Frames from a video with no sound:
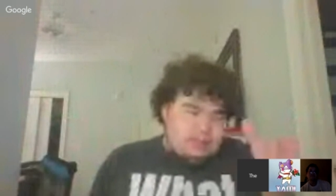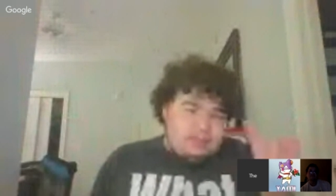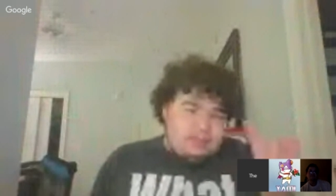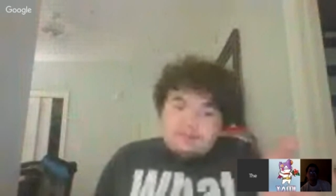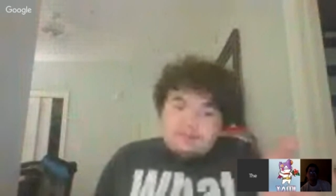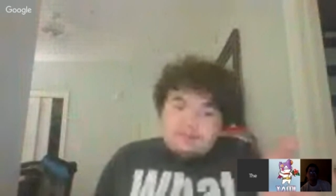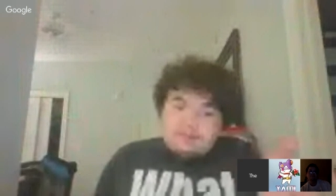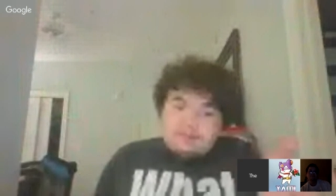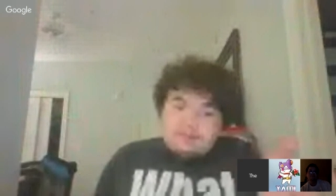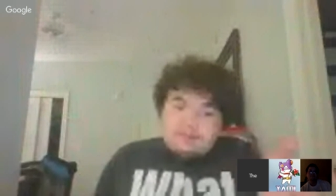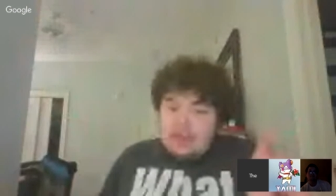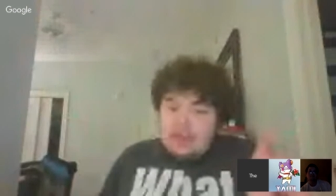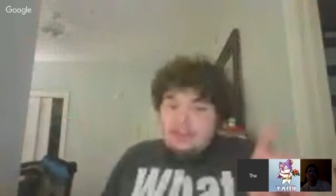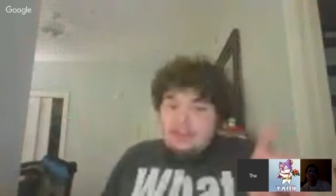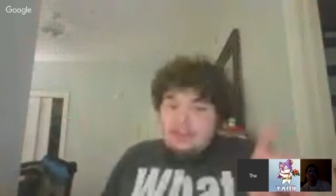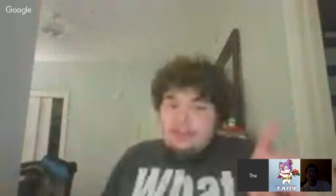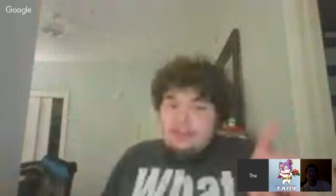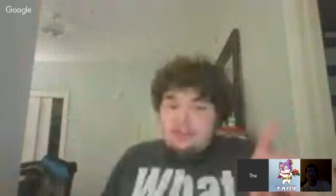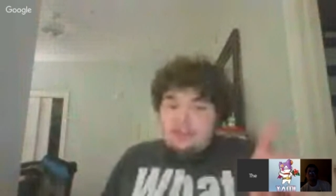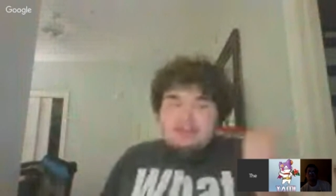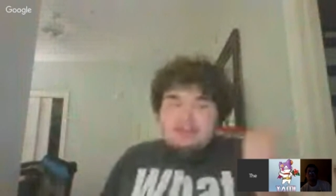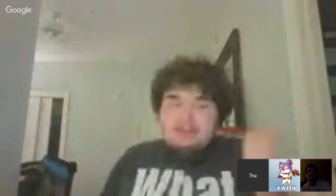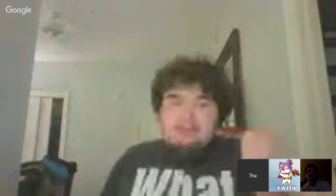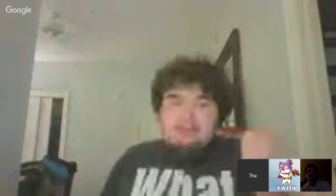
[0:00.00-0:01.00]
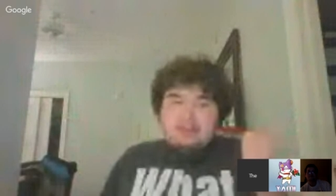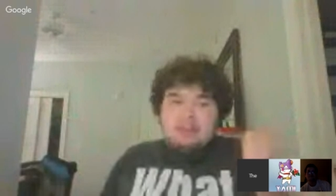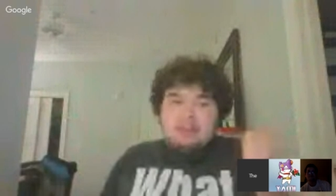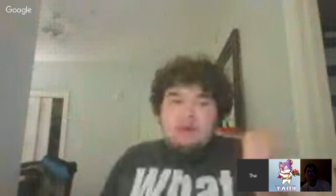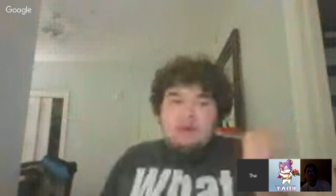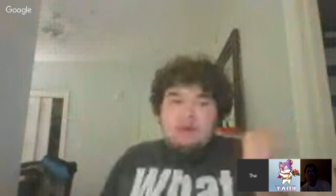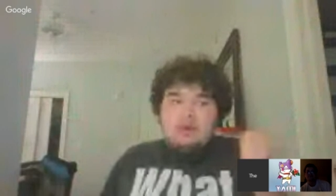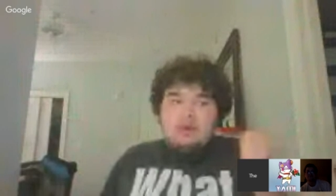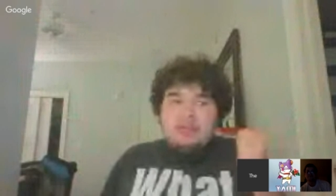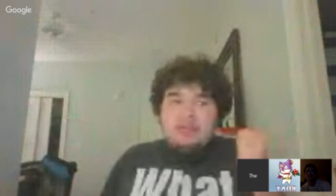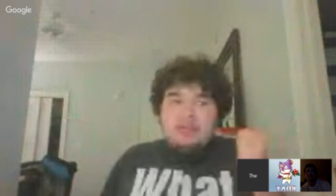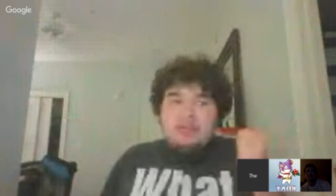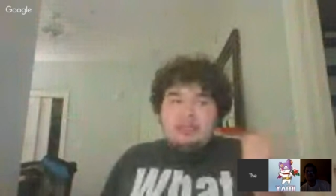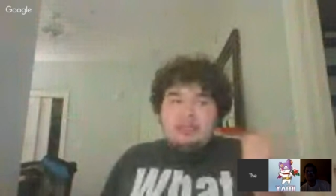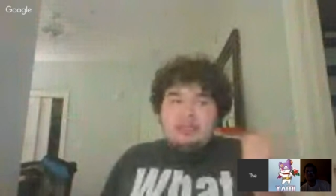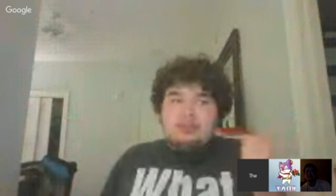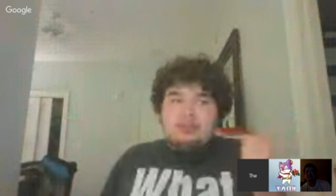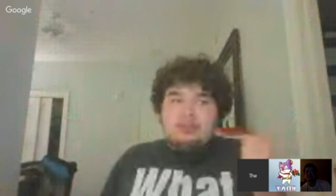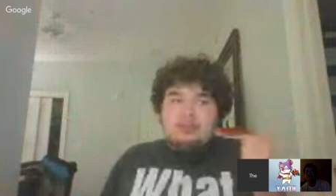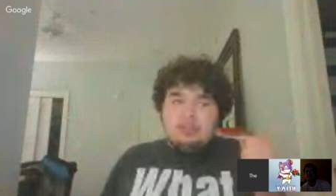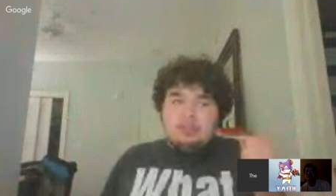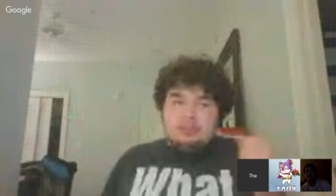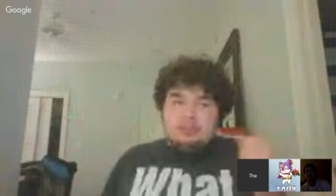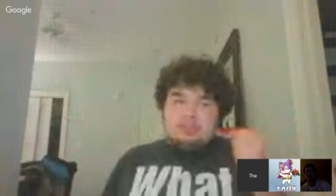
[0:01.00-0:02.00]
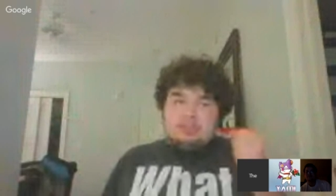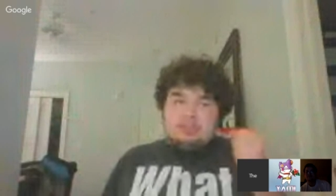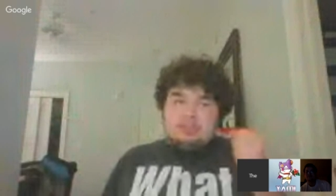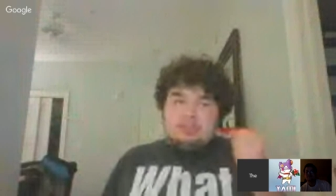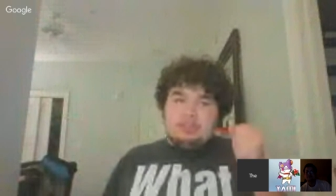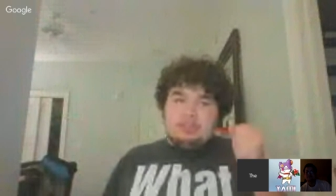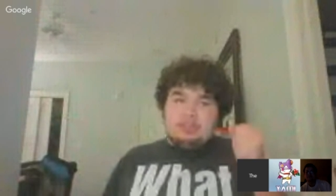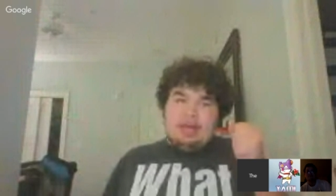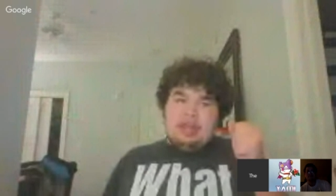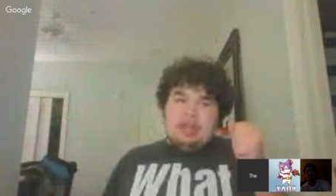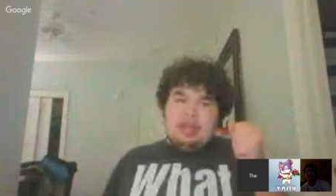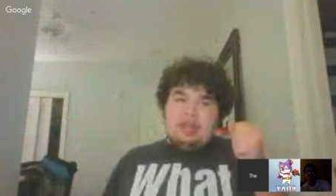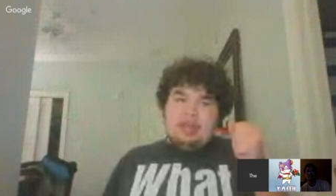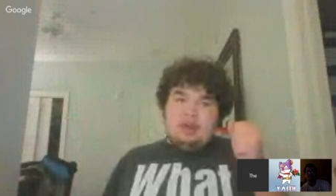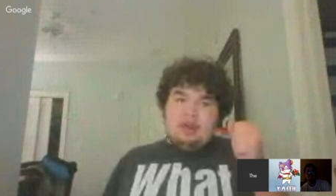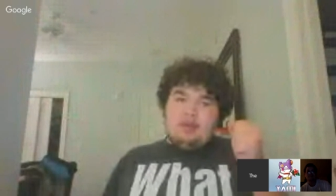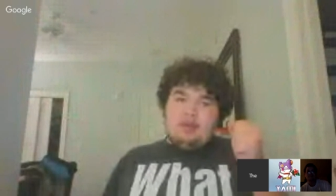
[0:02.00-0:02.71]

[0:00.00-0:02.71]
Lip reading: is fine, even though he looks like